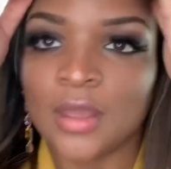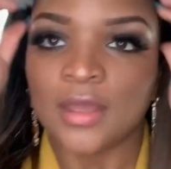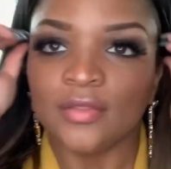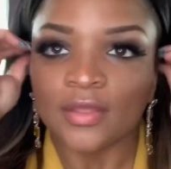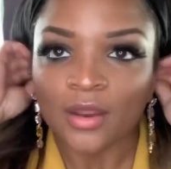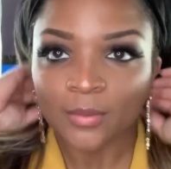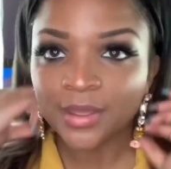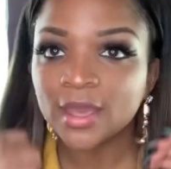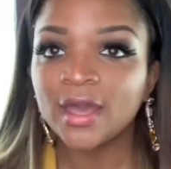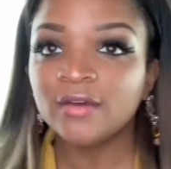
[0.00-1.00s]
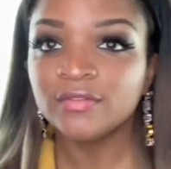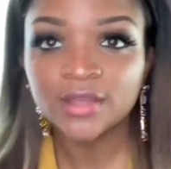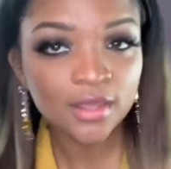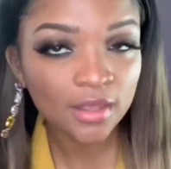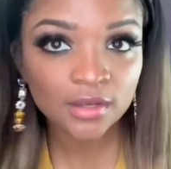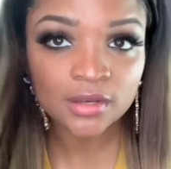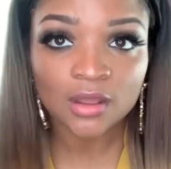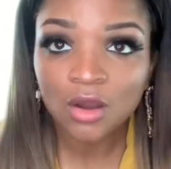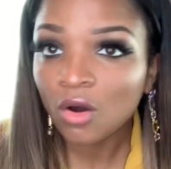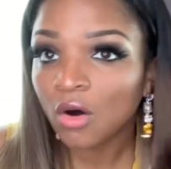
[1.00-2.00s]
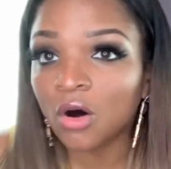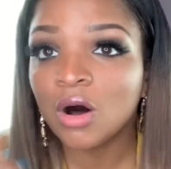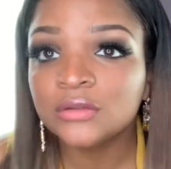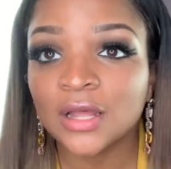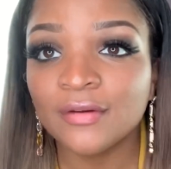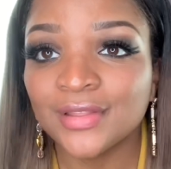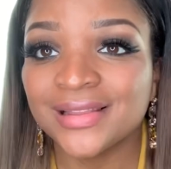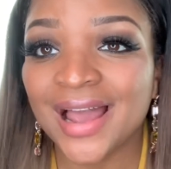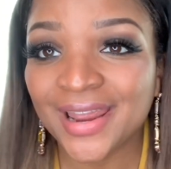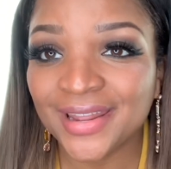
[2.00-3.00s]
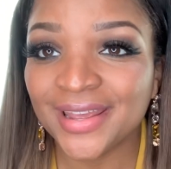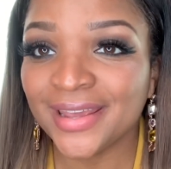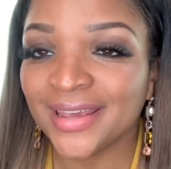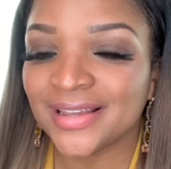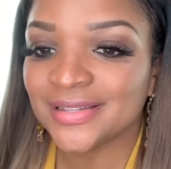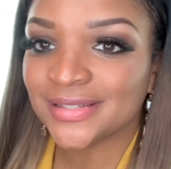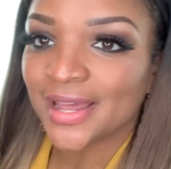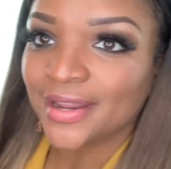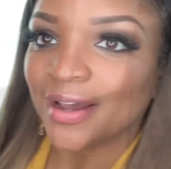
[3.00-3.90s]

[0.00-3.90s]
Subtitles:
And here we have it. All of the lighting is set